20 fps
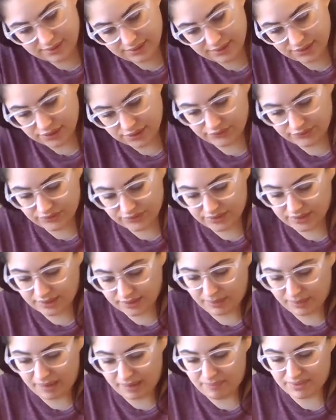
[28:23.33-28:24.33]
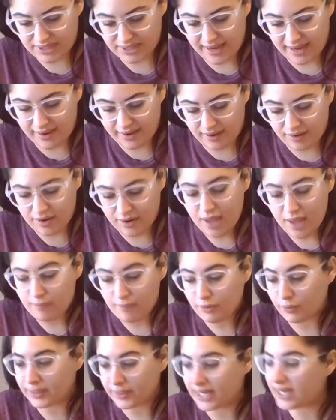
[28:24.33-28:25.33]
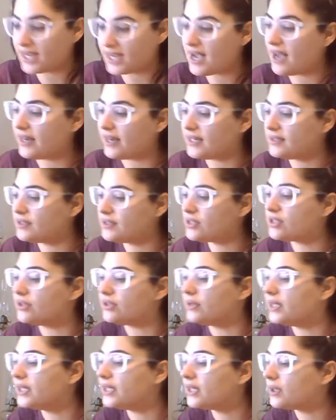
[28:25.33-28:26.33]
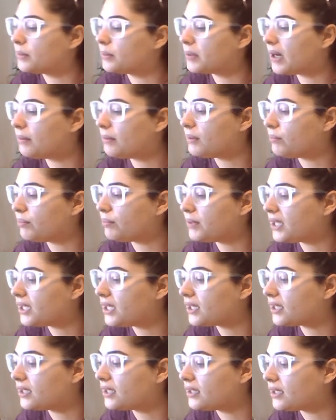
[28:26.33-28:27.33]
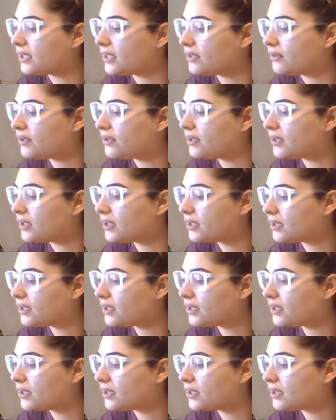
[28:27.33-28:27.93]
surface of the paper towel. But when I cut into it, it'll probably be clearer.